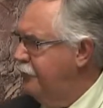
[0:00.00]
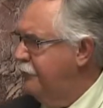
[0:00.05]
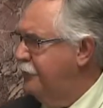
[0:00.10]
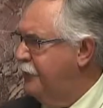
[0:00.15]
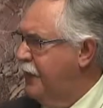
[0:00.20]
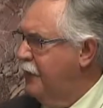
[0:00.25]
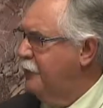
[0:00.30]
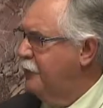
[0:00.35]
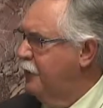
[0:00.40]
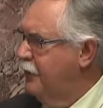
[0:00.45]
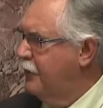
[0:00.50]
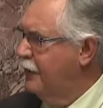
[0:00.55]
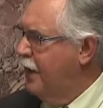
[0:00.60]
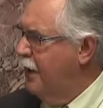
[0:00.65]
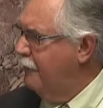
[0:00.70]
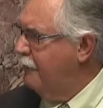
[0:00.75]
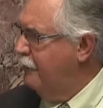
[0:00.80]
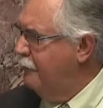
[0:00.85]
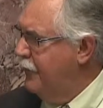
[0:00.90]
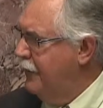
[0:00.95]
federal
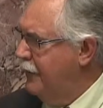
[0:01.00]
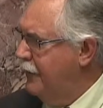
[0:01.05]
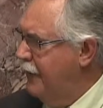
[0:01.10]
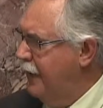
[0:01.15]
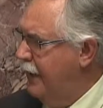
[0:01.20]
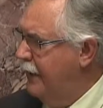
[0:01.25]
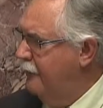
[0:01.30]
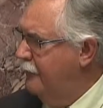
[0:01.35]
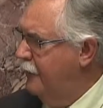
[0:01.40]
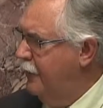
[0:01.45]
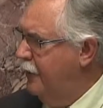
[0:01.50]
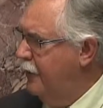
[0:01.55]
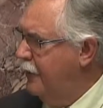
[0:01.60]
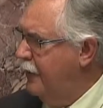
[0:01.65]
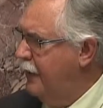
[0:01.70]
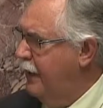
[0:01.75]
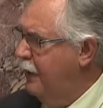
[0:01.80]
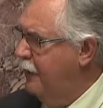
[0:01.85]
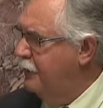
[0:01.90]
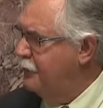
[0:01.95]
government gave our
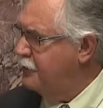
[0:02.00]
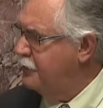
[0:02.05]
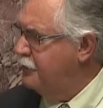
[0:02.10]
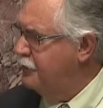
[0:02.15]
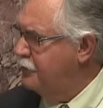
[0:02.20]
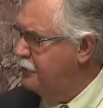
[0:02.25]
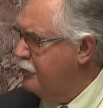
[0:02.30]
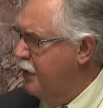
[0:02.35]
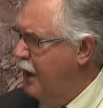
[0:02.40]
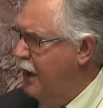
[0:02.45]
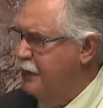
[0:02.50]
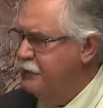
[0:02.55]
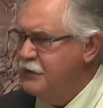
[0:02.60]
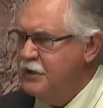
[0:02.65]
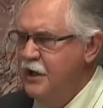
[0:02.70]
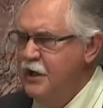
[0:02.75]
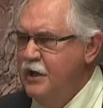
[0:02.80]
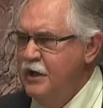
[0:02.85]
Cowichan tribes?